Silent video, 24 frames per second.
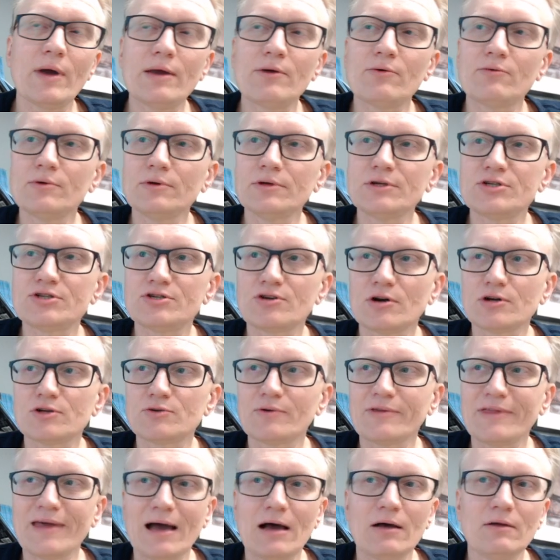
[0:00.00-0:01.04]
really starts
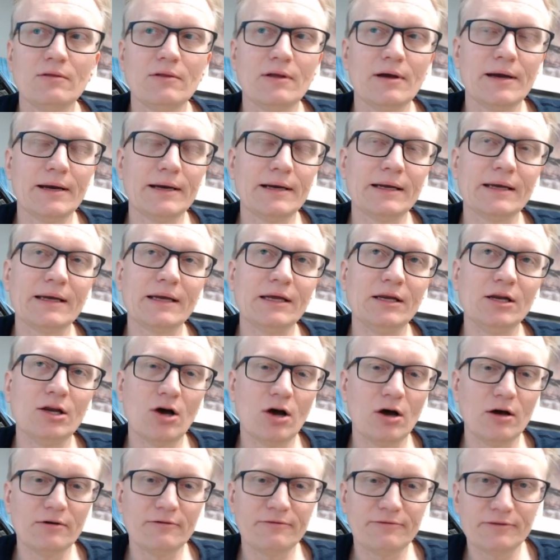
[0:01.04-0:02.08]
with outlining a
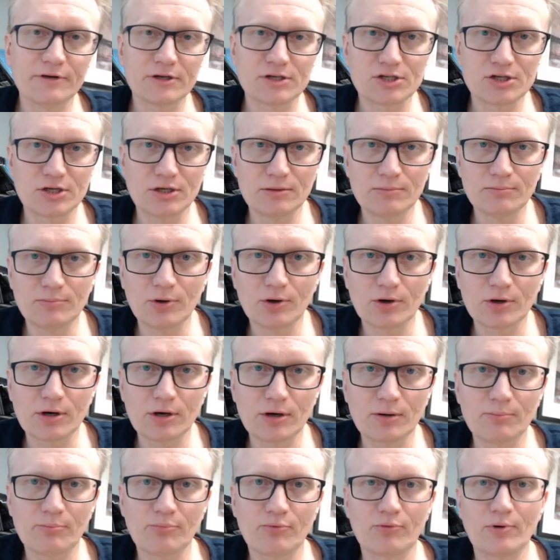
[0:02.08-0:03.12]
nonfiction book
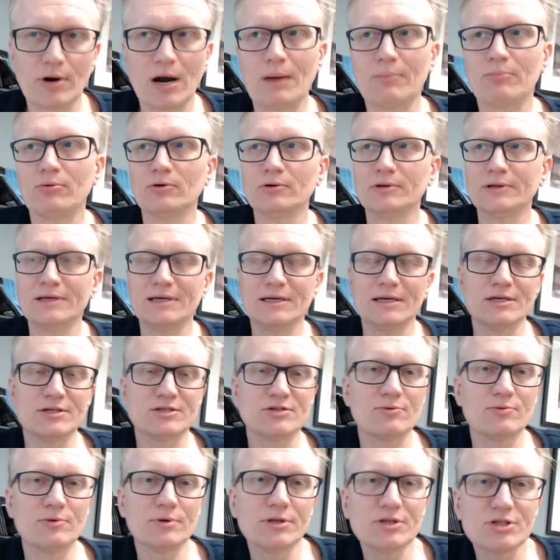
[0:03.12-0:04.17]
properly is it
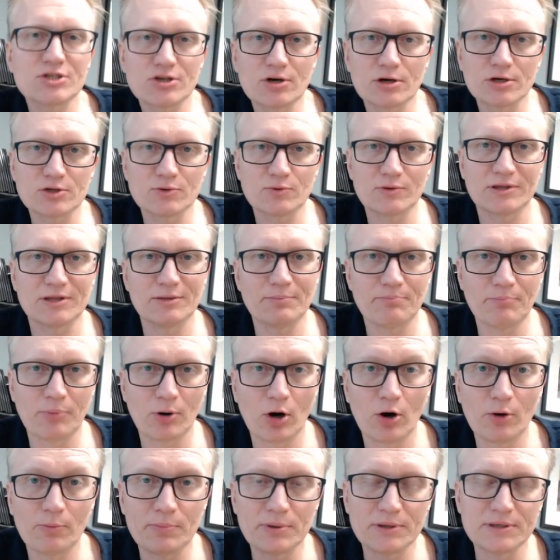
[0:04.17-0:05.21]
really starts with the
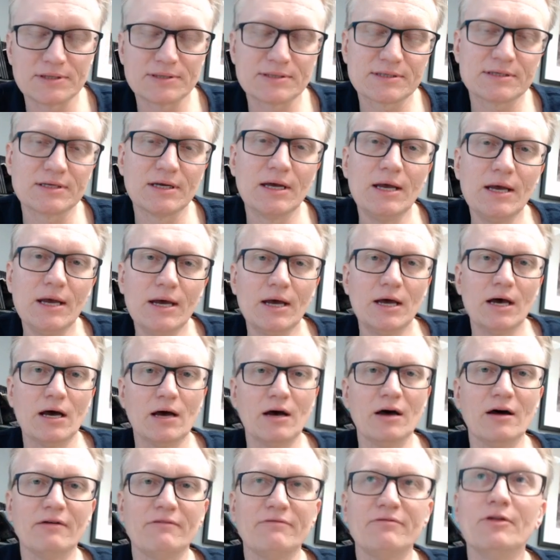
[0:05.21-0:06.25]
purpose
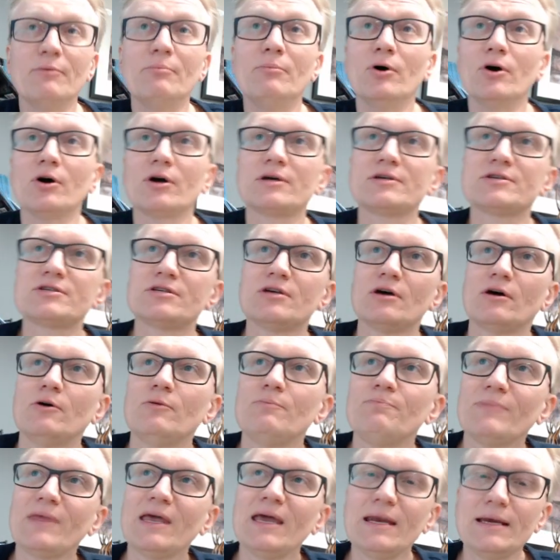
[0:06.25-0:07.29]
of the book. So
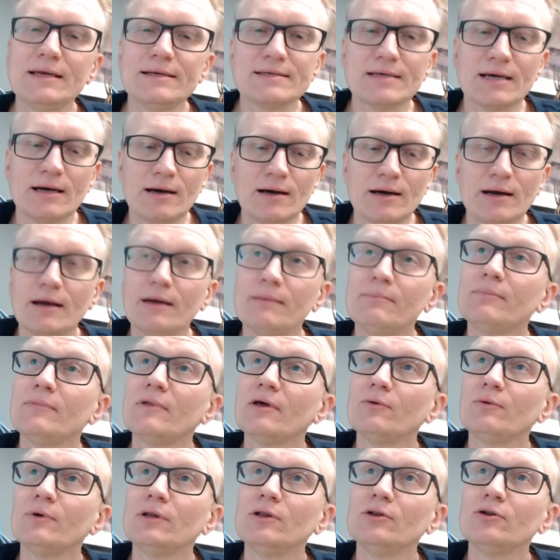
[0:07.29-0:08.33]
anytime that
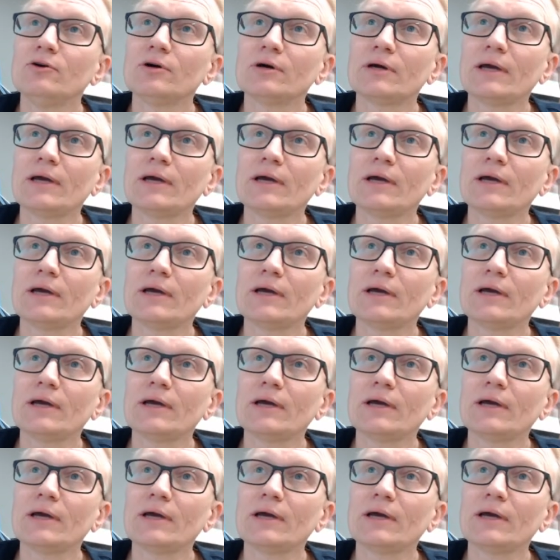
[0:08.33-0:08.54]
we look